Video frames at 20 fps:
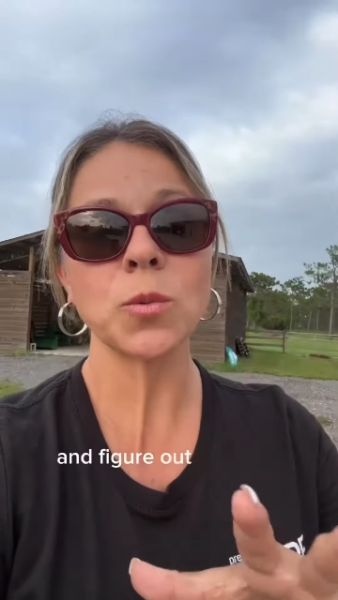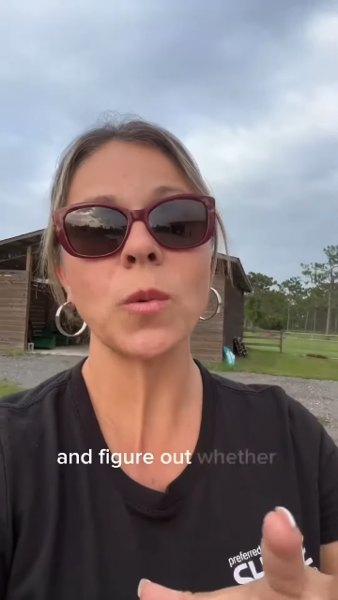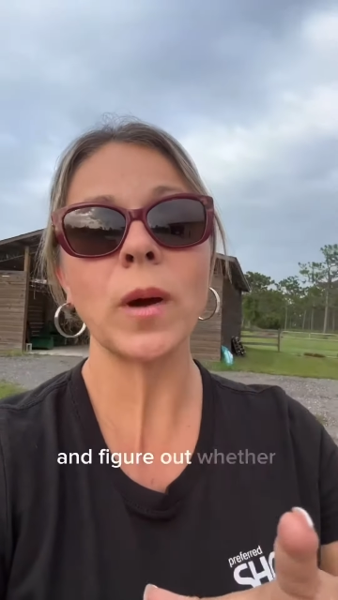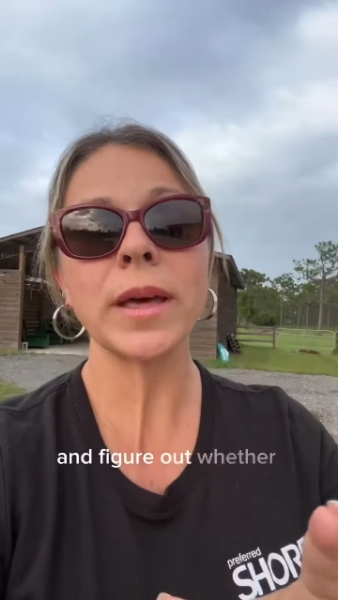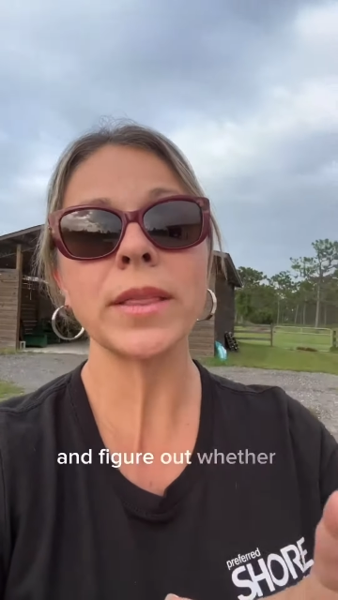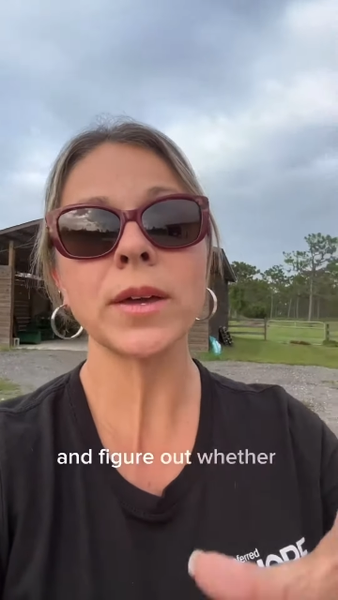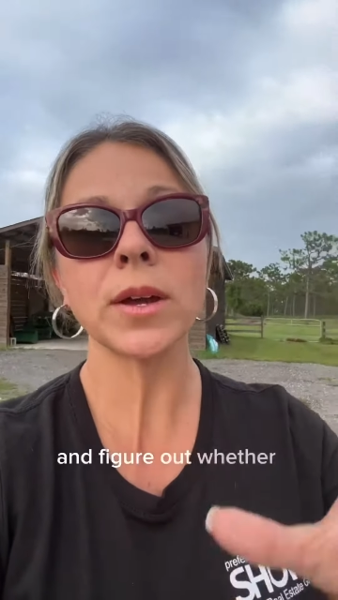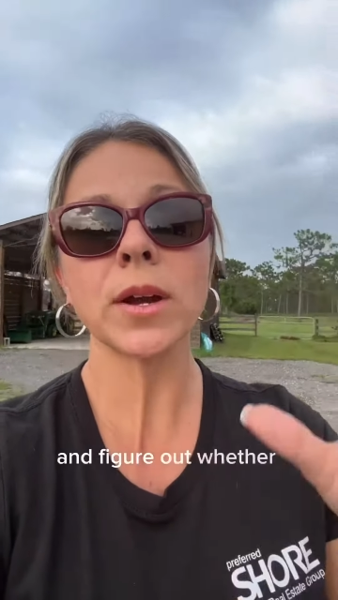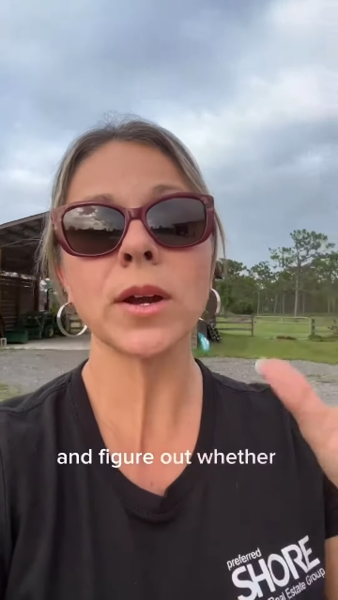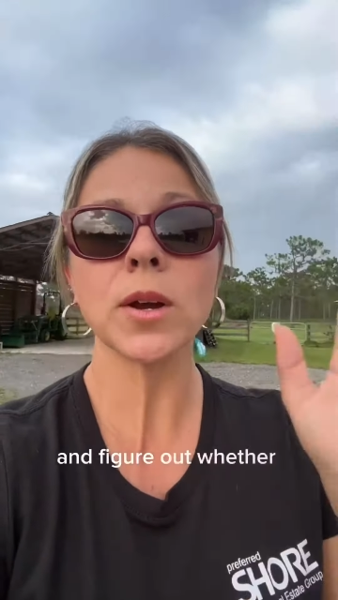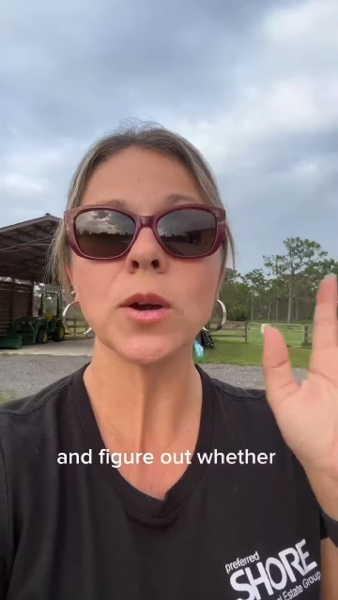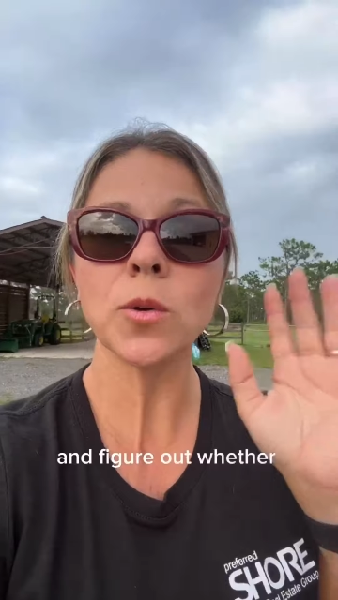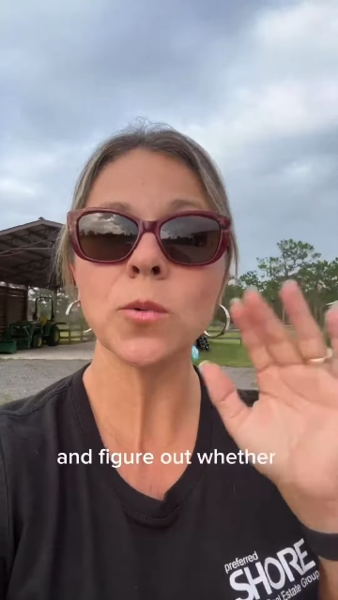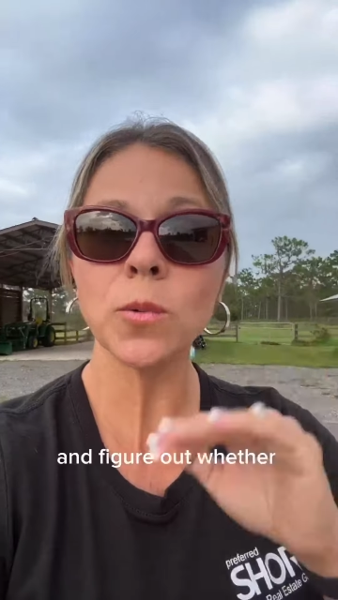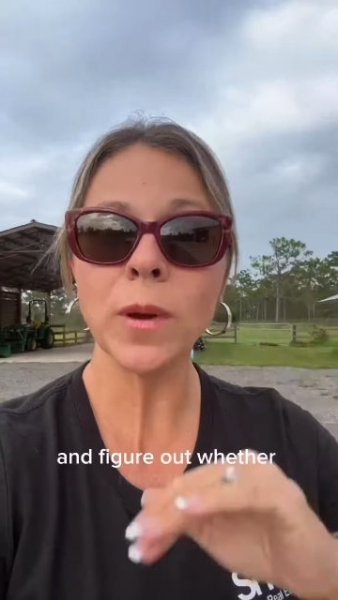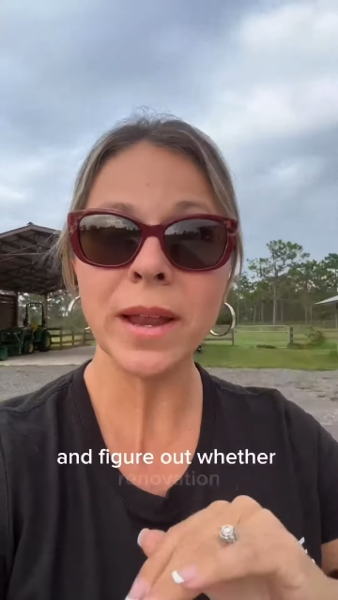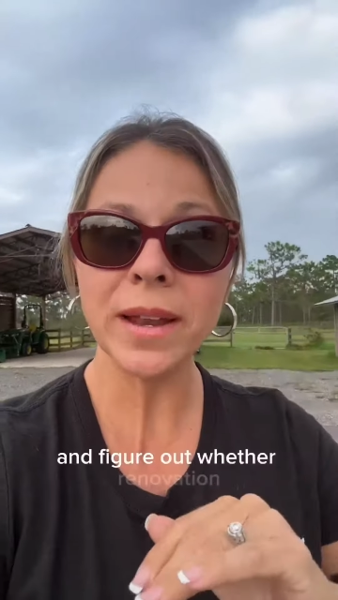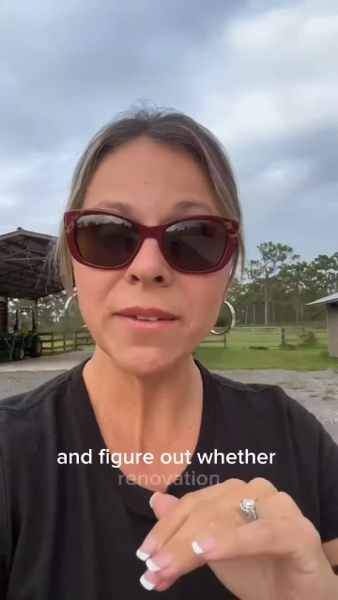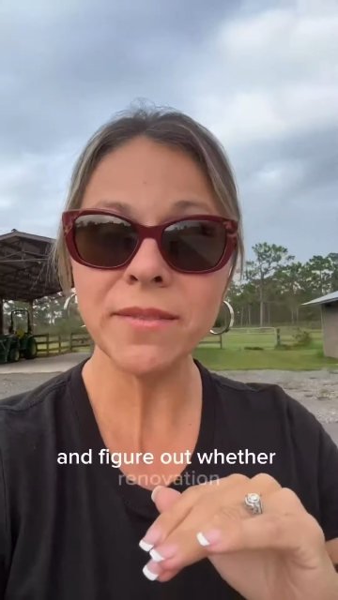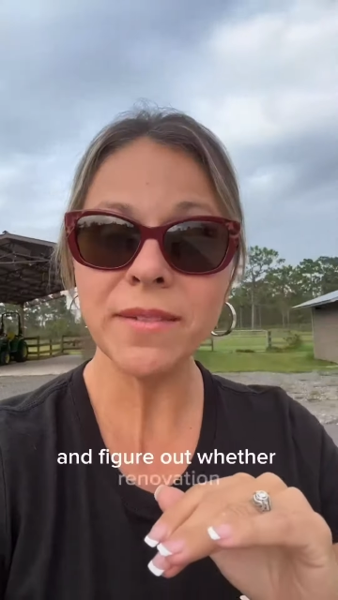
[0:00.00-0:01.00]
whether
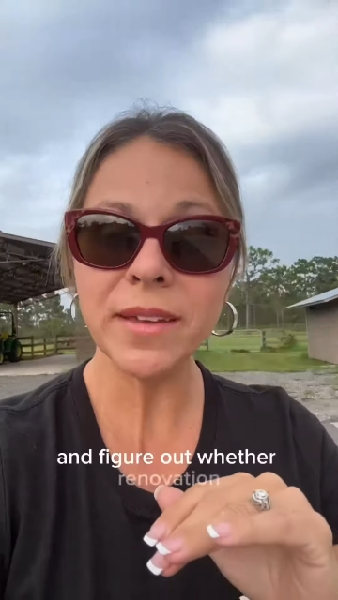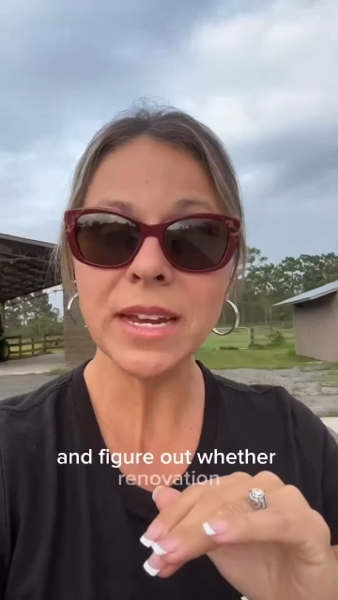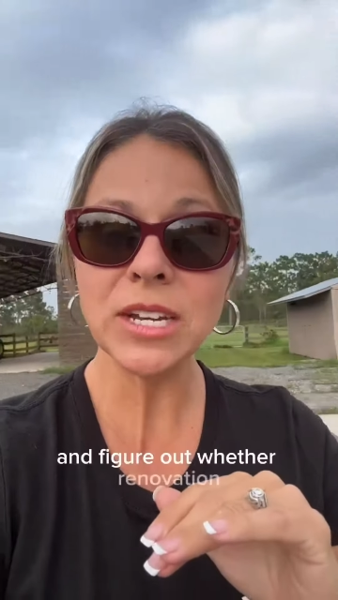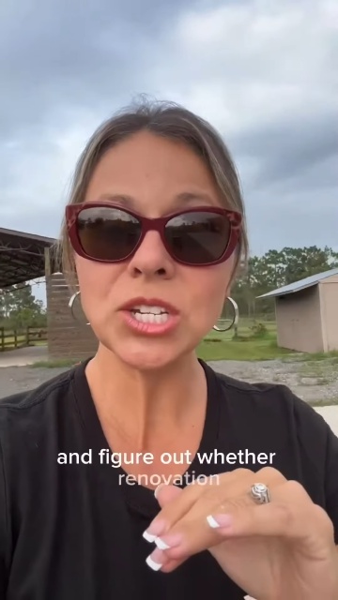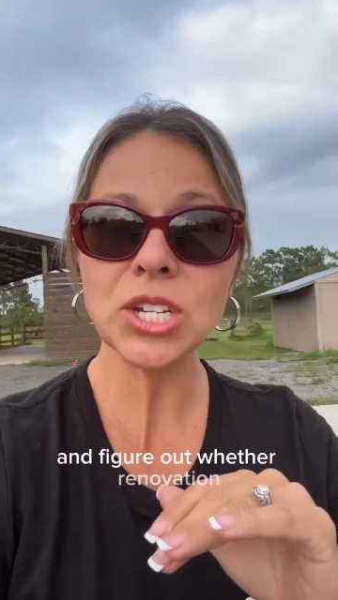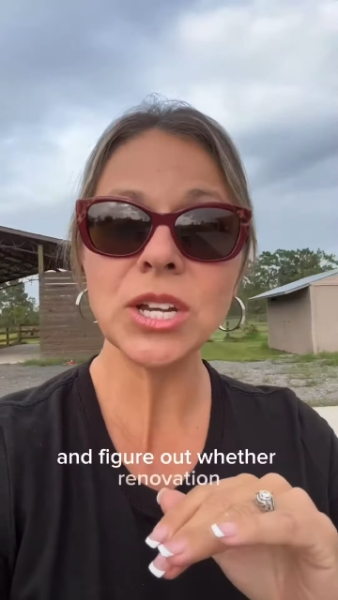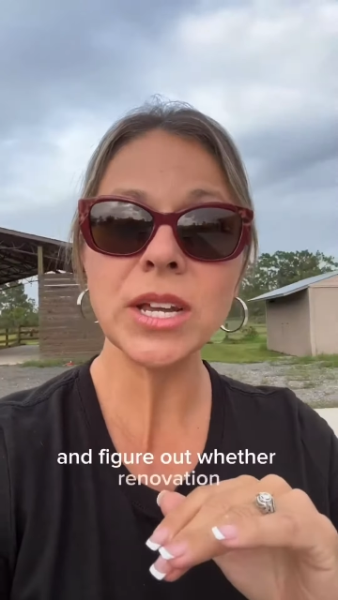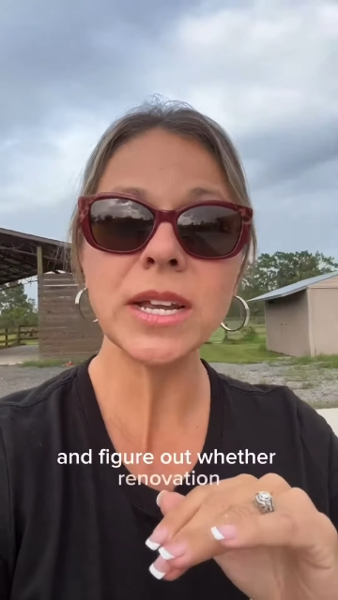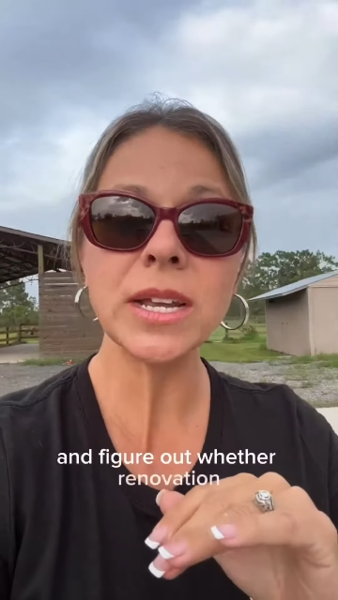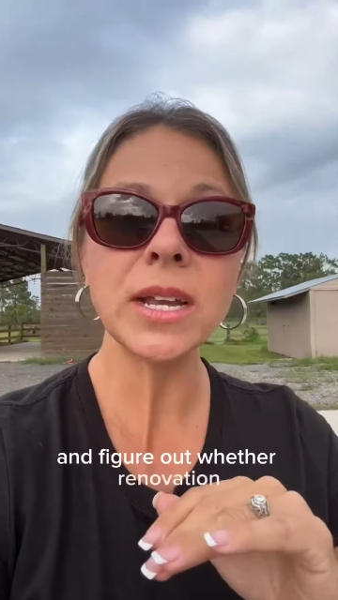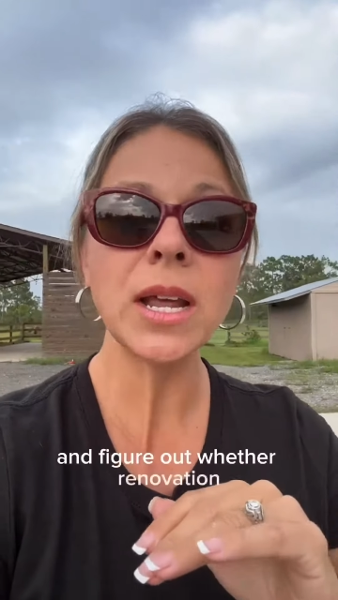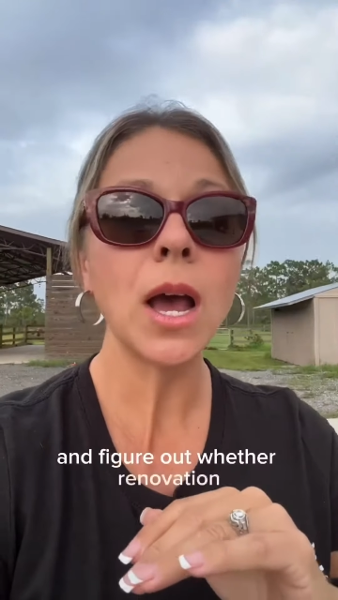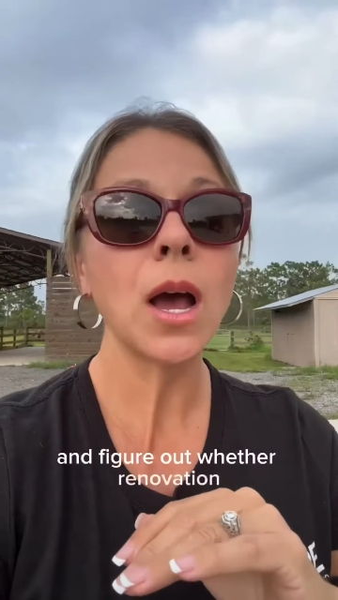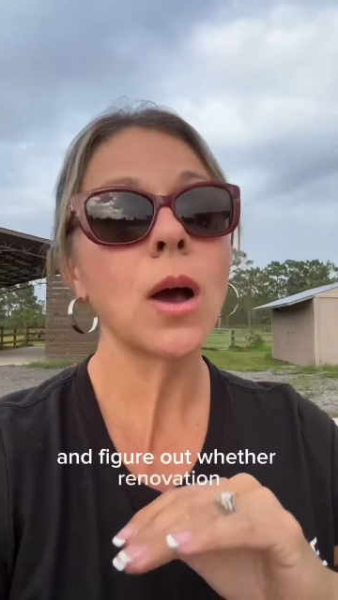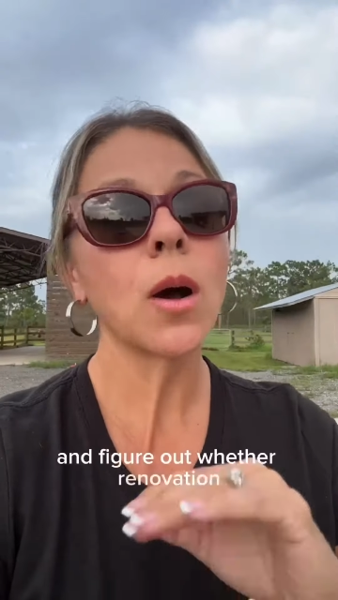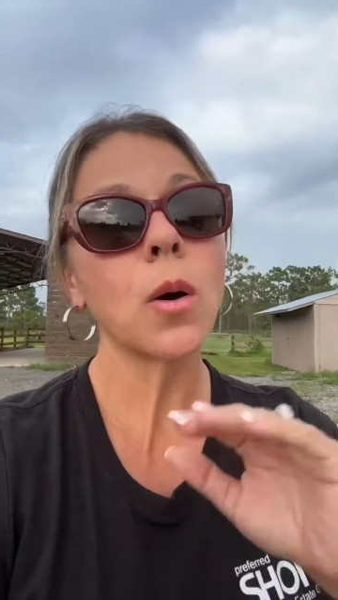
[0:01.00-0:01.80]
renovation